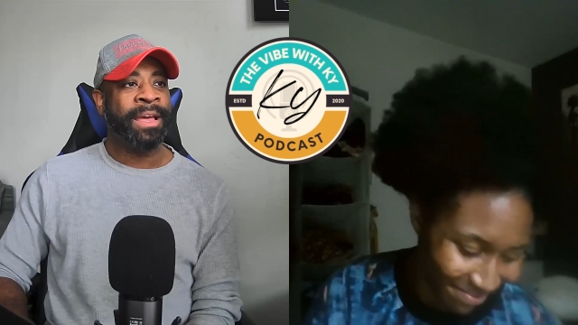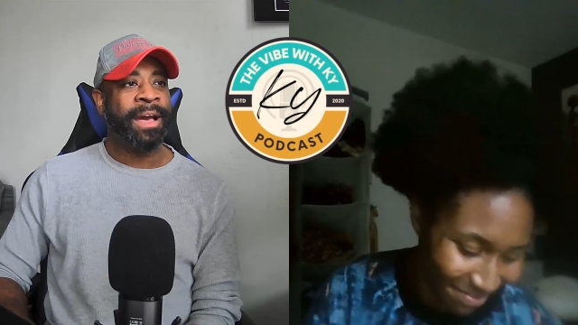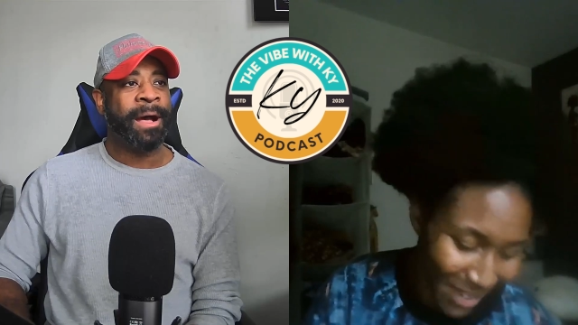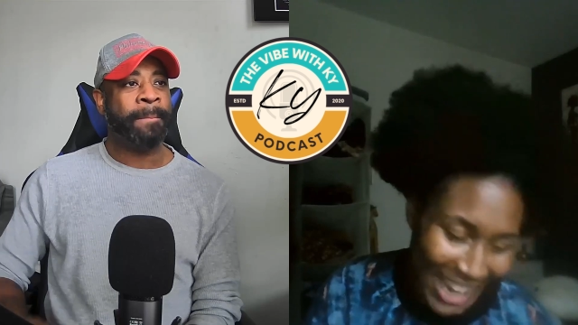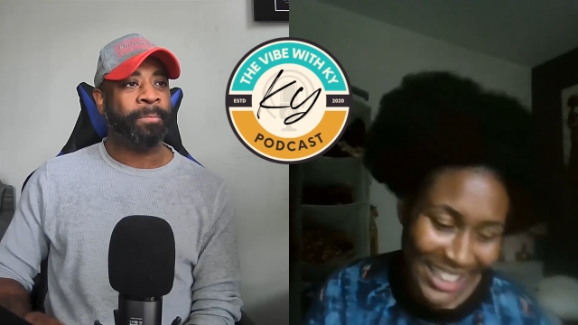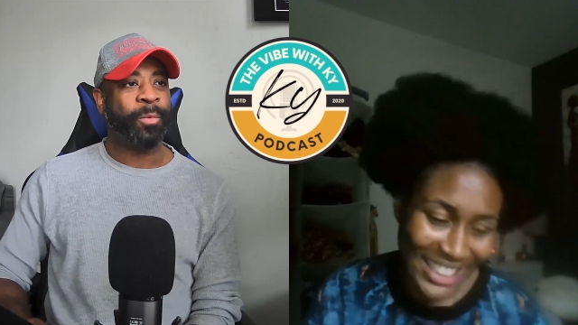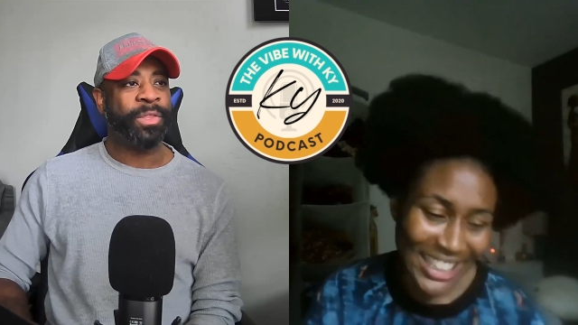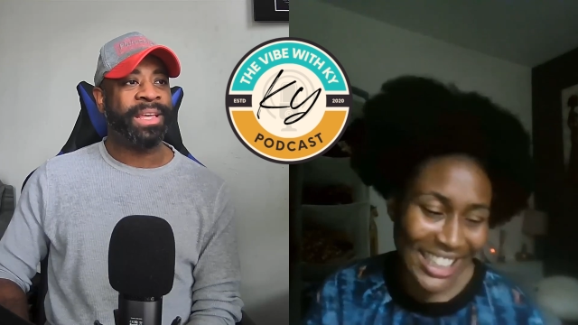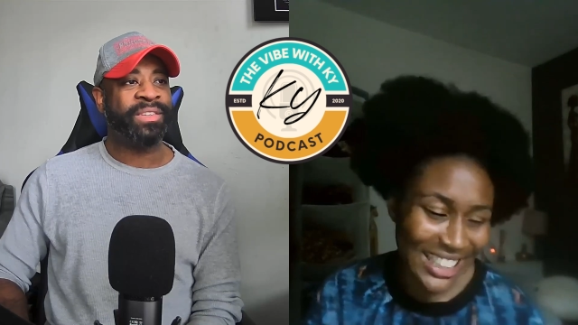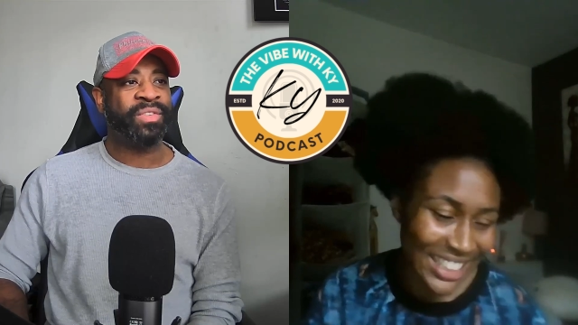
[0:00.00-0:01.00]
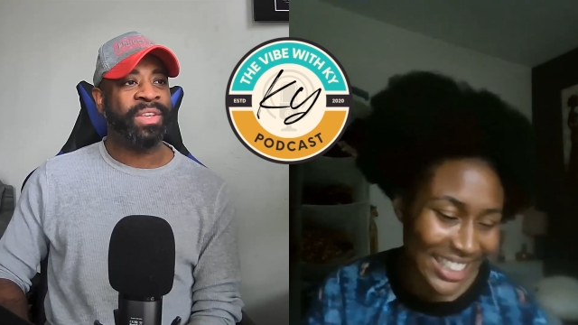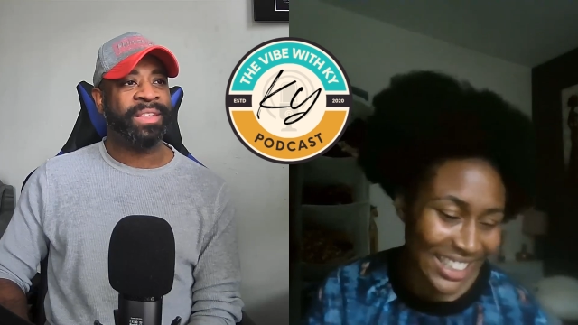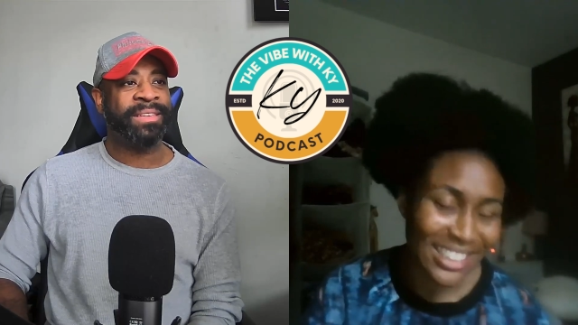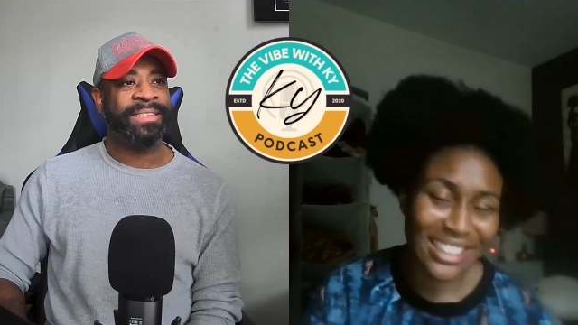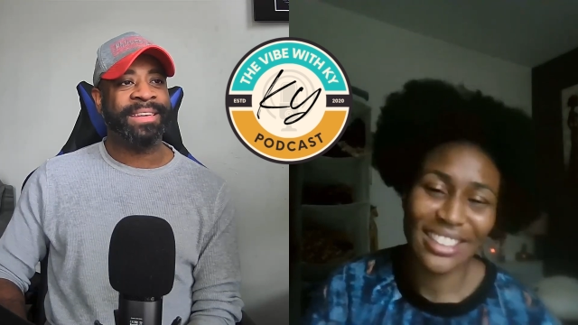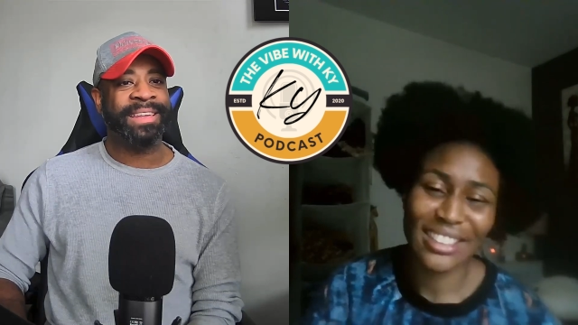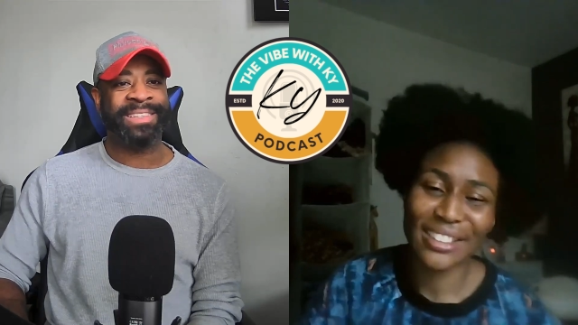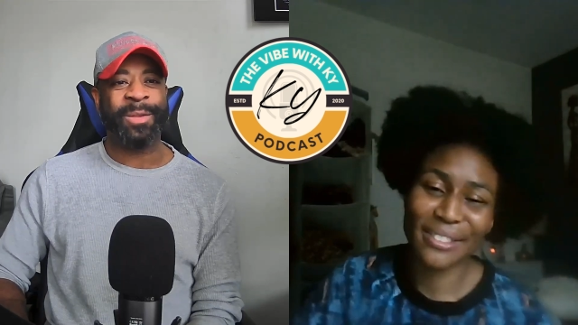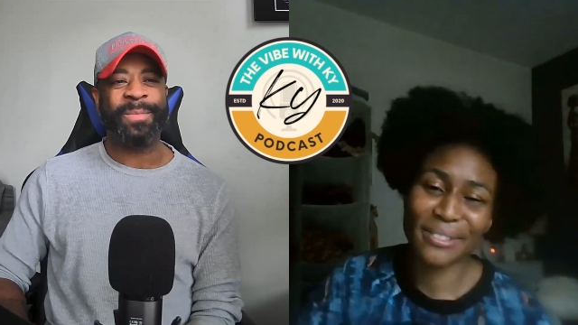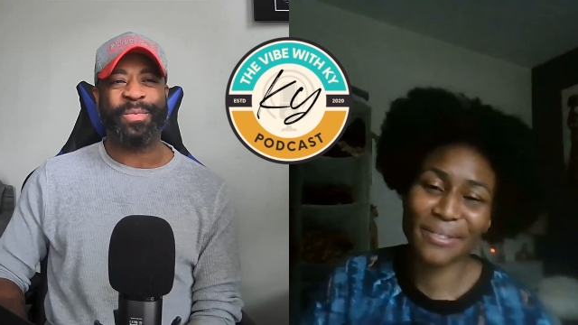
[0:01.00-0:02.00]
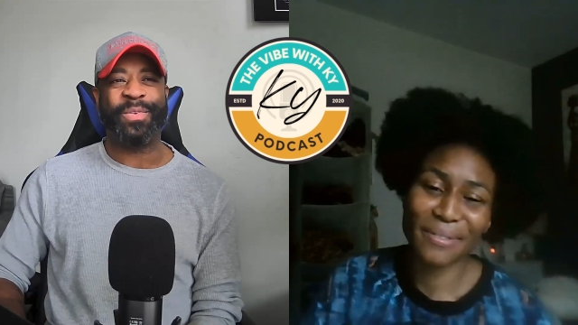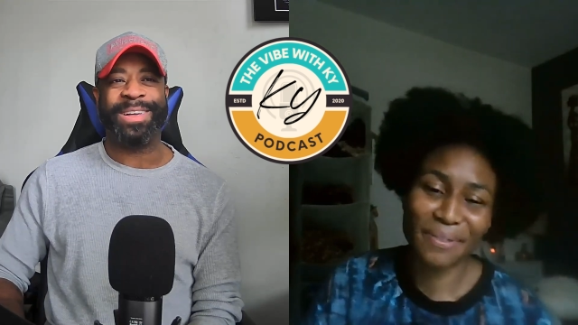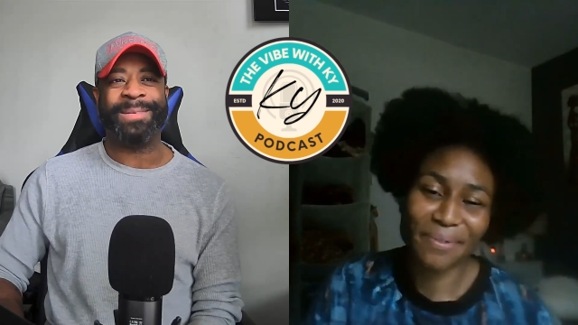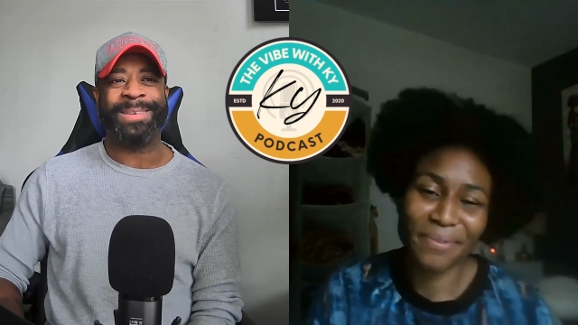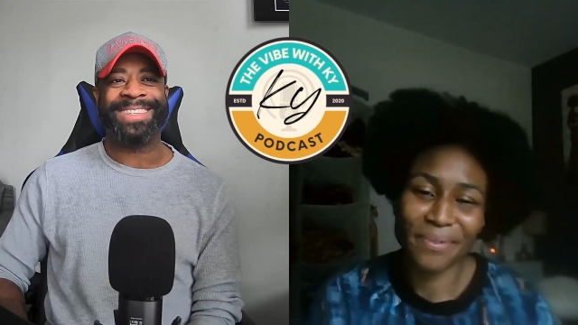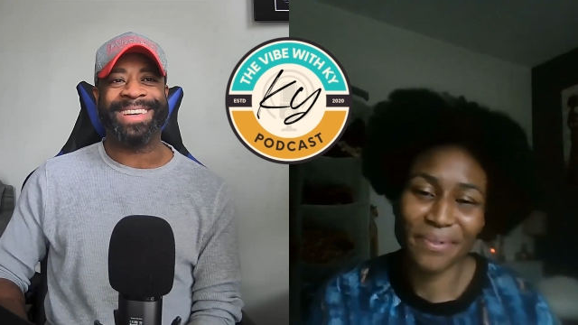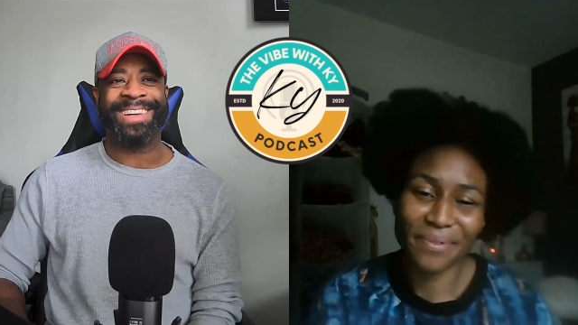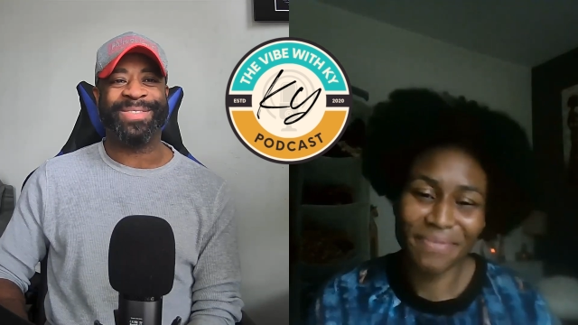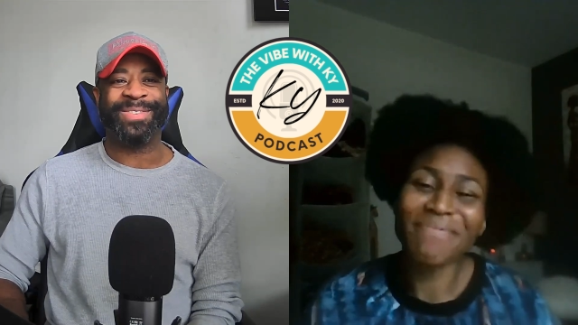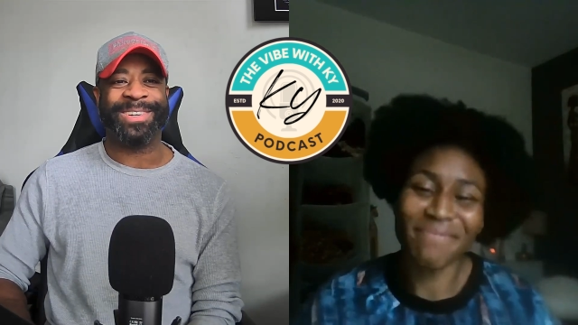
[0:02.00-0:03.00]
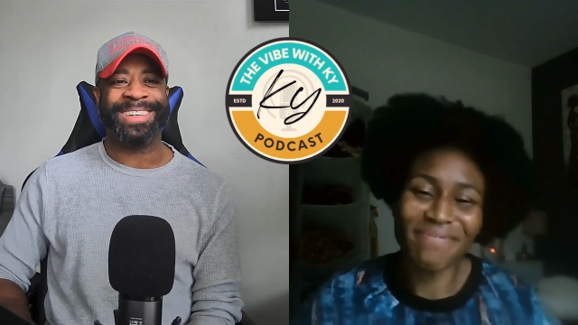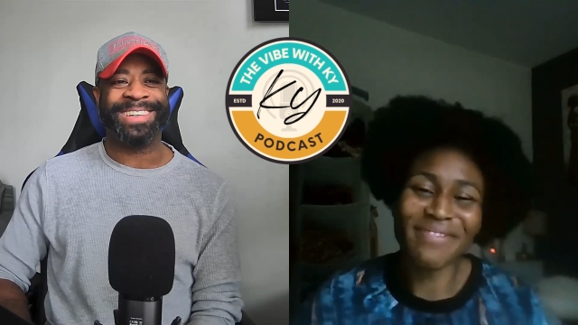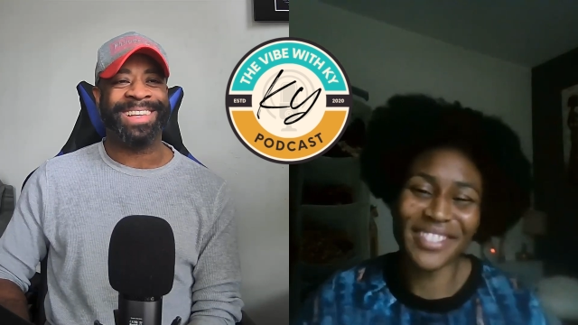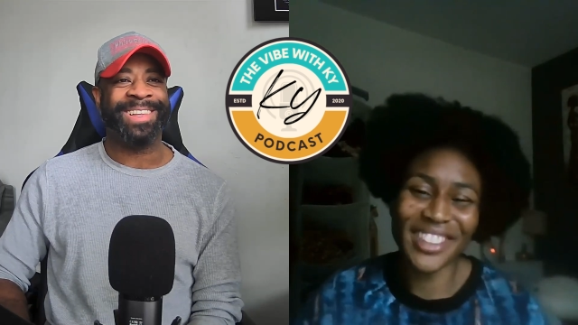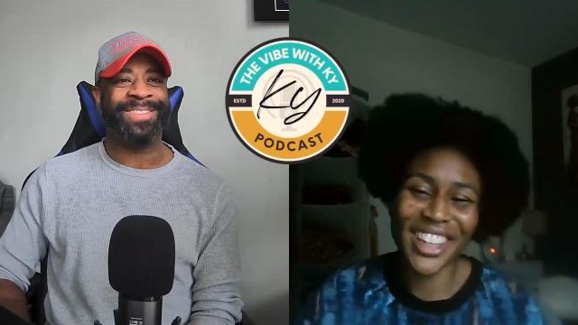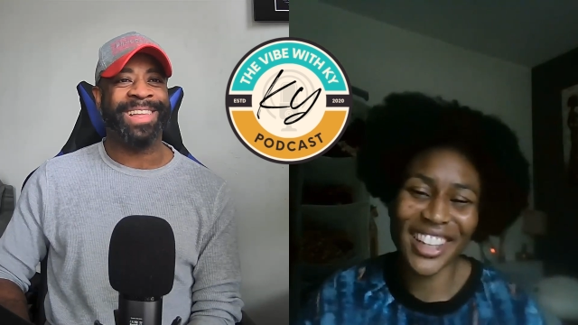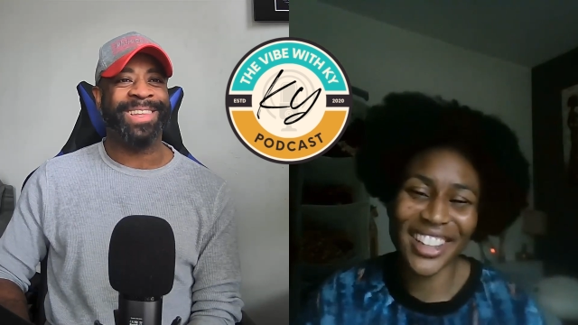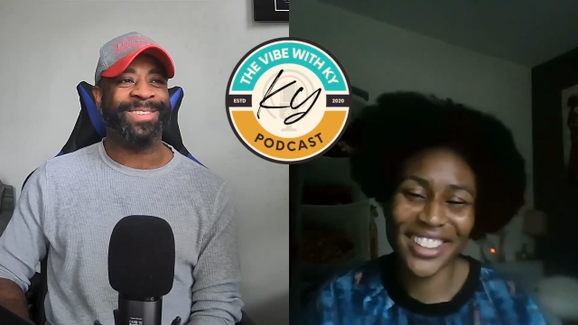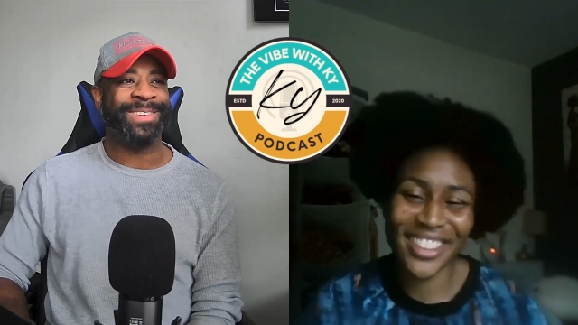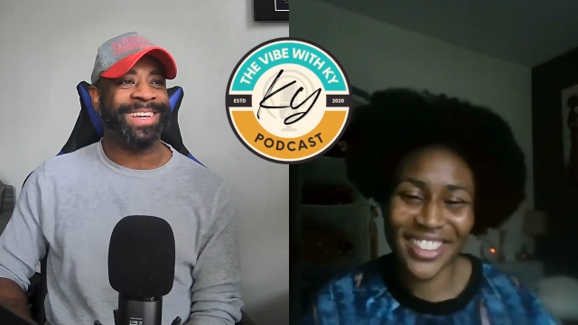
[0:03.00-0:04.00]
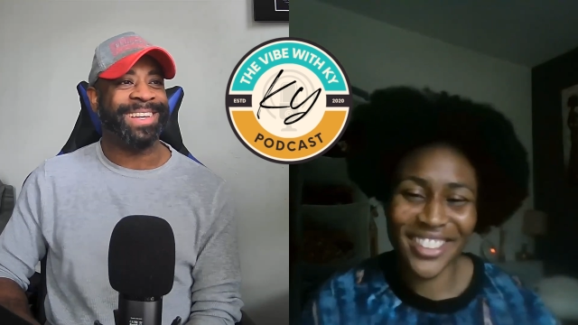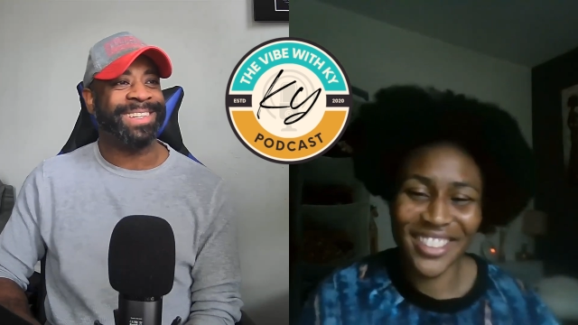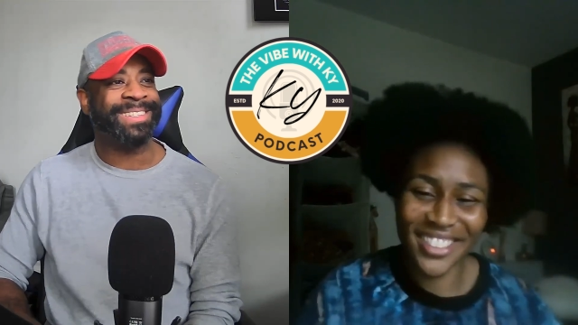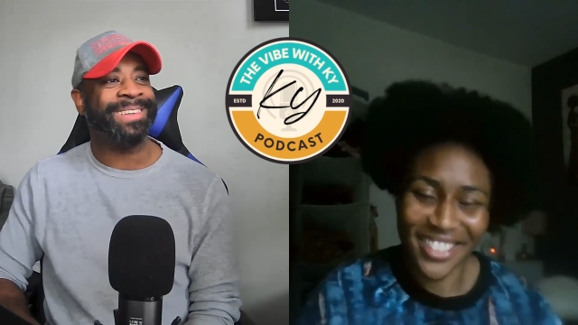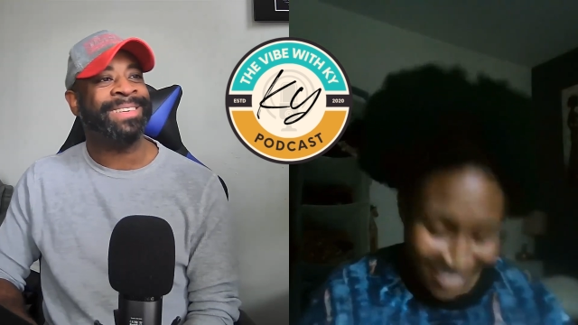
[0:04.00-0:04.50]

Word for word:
Speaker 1: Um, with that said, it's going to be fun. I'm excited for it. I love, yeah. I love doing that kind of stuff.